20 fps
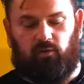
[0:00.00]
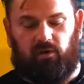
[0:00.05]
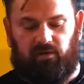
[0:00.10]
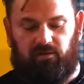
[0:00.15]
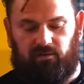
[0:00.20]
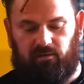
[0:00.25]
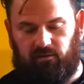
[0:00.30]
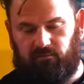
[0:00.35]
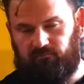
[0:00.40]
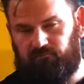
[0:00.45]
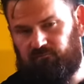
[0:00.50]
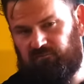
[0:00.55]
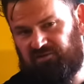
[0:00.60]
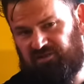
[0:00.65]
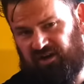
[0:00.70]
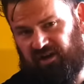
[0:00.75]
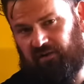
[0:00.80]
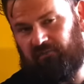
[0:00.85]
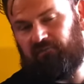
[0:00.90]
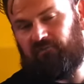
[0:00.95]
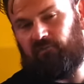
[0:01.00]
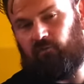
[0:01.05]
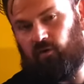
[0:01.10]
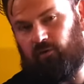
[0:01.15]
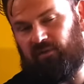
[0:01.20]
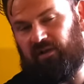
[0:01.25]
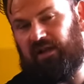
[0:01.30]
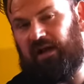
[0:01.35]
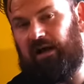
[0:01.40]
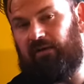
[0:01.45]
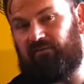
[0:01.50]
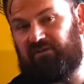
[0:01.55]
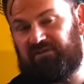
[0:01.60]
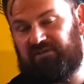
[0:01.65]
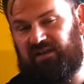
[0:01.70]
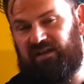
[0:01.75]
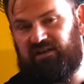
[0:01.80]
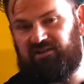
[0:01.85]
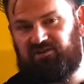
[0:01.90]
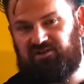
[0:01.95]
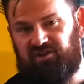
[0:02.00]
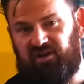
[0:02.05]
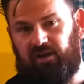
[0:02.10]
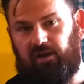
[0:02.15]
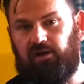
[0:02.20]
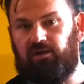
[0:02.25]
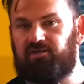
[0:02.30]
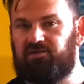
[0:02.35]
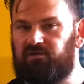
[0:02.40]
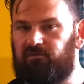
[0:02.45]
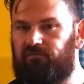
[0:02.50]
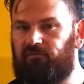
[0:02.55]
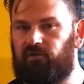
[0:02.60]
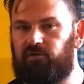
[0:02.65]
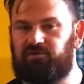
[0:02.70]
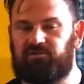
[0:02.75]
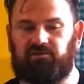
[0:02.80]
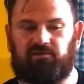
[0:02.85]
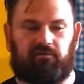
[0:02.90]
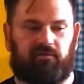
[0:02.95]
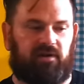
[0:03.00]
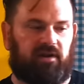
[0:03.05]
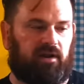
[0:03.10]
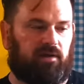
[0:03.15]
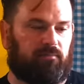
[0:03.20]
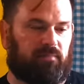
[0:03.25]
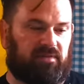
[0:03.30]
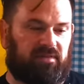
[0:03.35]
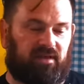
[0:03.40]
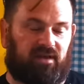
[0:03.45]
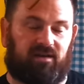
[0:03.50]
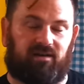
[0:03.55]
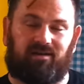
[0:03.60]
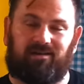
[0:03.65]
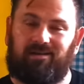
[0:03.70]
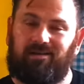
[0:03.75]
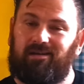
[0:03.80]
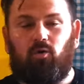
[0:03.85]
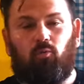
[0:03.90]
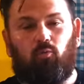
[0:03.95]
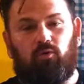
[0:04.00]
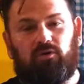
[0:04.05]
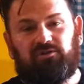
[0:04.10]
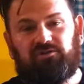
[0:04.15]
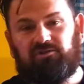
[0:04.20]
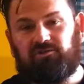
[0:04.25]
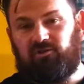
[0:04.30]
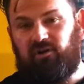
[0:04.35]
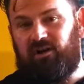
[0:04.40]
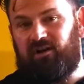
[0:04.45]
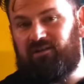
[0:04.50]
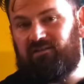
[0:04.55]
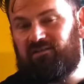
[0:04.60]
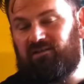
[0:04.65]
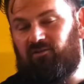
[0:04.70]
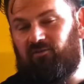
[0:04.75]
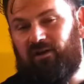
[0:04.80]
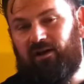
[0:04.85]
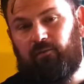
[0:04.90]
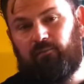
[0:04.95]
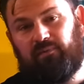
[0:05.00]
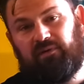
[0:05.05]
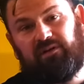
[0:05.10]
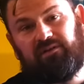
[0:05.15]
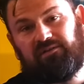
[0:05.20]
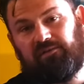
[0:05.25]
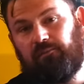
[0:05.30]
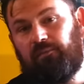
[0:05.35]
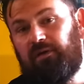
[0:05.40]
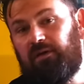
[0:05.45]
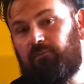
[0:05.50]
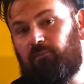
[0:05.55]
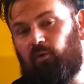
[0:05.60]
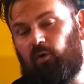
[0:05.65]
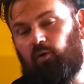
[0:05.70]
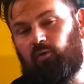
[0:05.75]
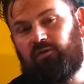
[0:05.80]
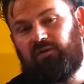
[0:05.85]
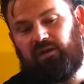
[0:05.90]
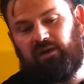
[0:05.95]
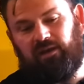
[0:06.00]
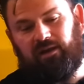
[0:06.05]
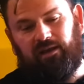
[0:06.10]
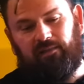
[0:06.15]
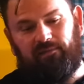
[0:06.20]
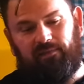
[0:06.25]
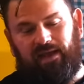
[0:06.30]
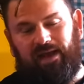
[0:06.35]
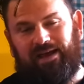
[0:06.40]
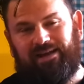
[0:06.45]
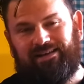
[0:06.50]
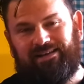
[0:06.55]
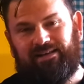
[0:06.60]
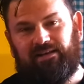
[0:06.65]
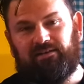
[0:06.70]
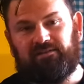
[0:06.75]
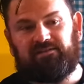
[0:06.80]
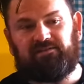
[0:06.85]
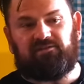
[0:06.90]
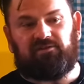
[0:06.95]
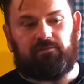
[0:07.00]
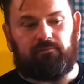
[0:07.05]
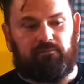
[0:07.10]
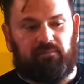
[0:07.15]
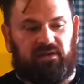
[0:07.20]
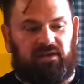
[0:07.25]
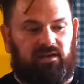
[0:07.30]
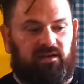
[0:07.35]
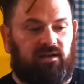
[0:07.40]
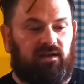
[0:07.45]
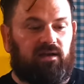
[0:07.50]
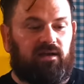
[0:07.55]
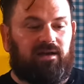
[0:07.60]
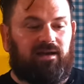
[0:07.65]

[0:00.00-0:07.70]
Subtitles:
Their chicken formula obviously has chicken, it's the first ingredient, but then we're straight into ground peas and pea protein, and that is, to me,